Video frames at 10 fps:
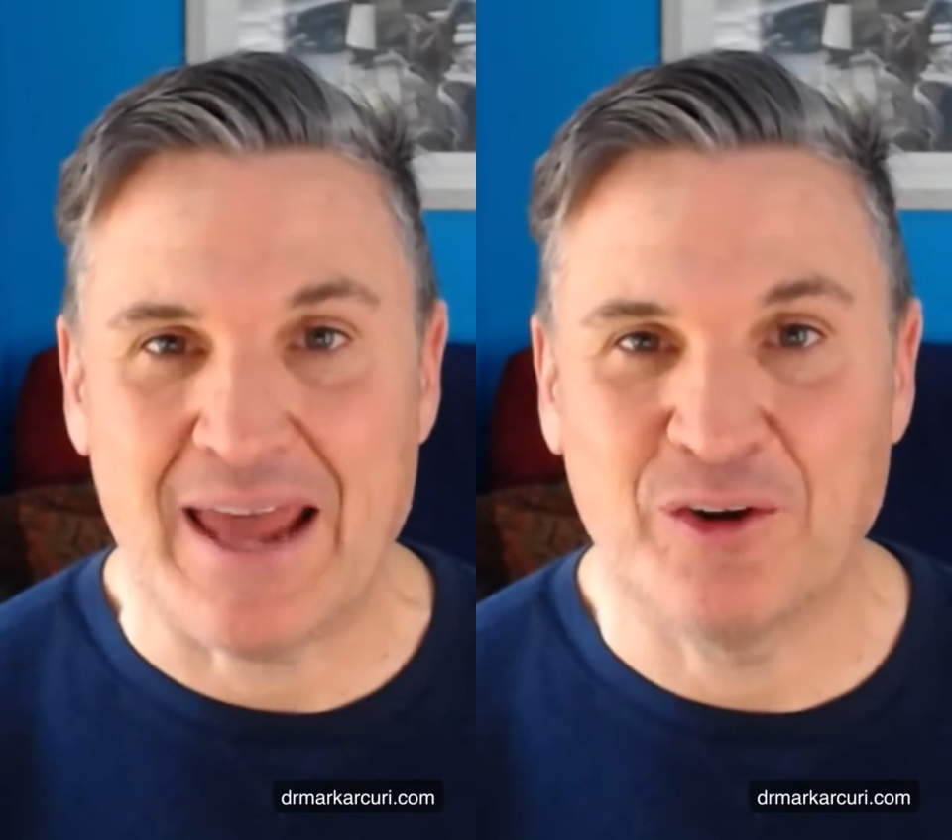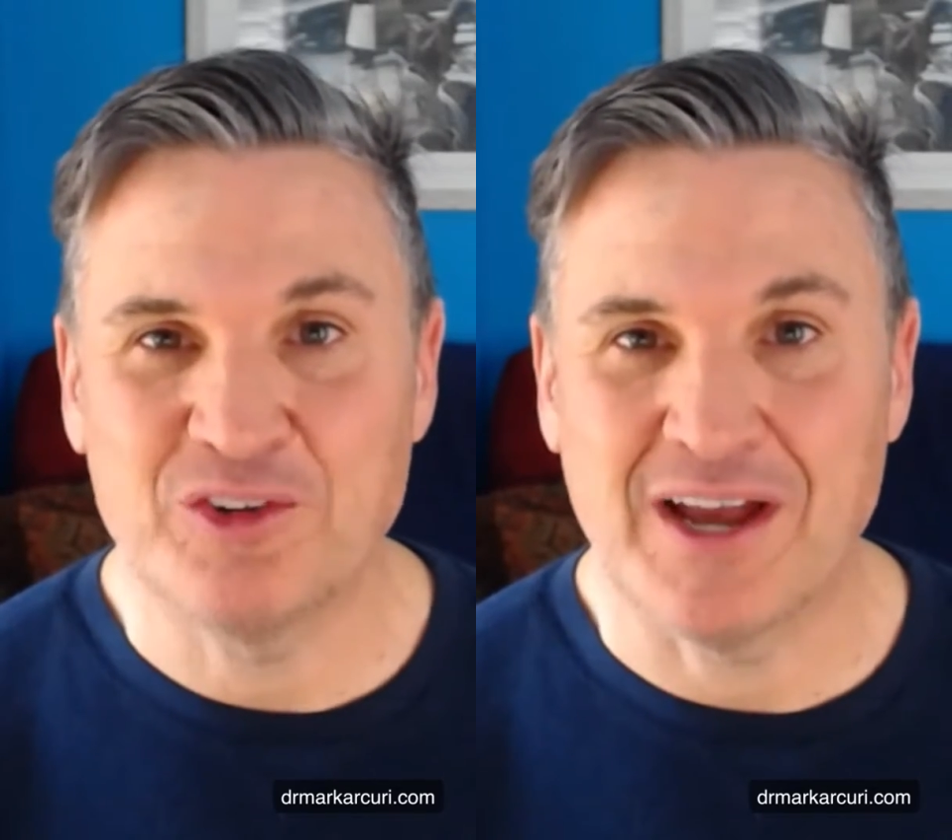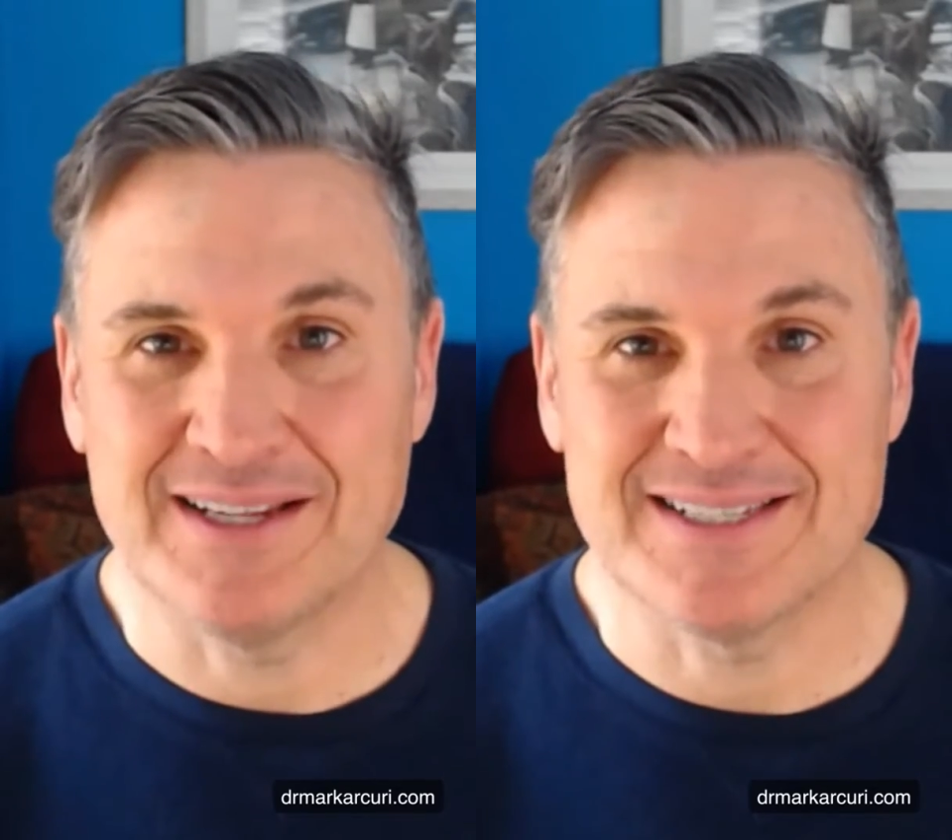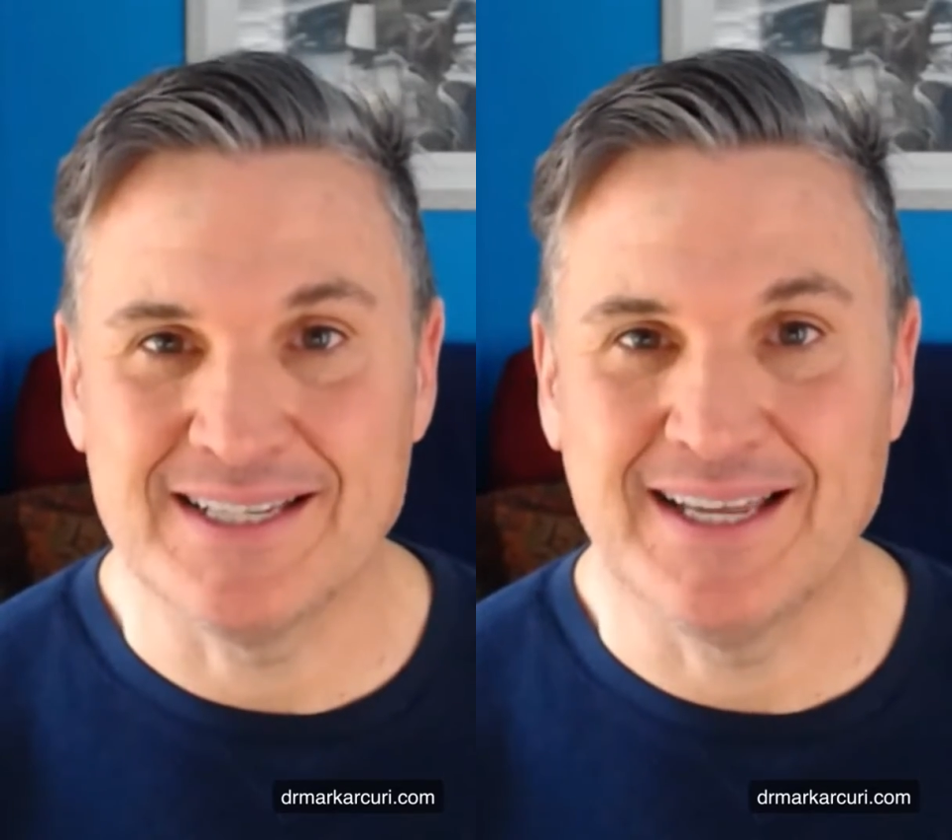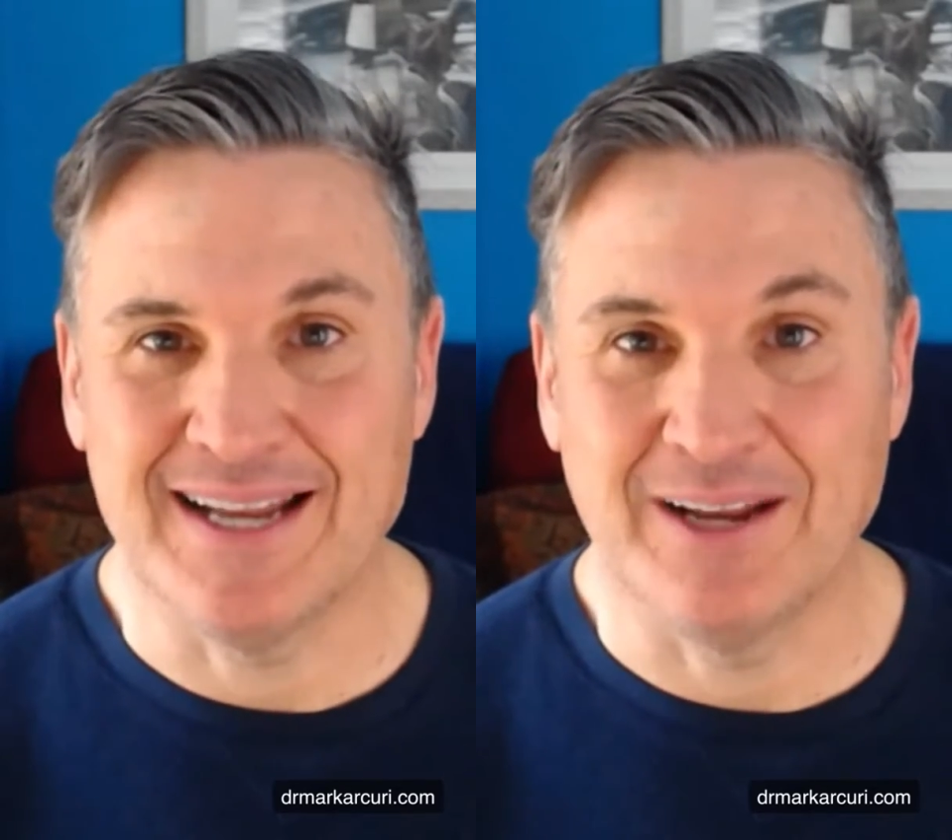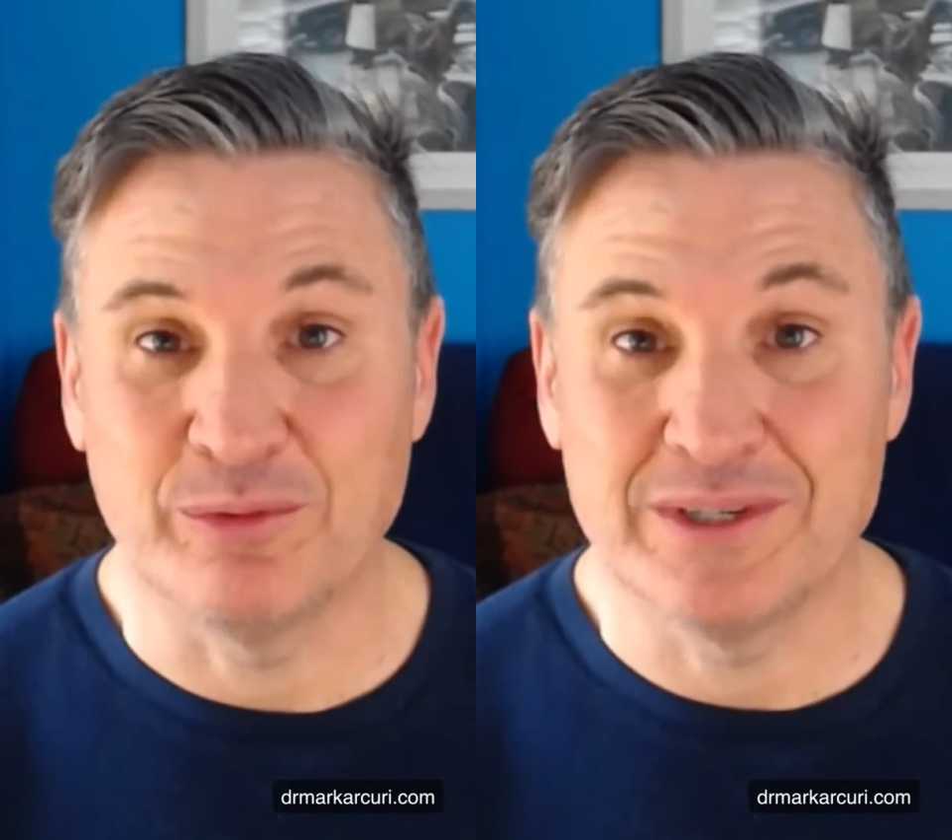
energizing and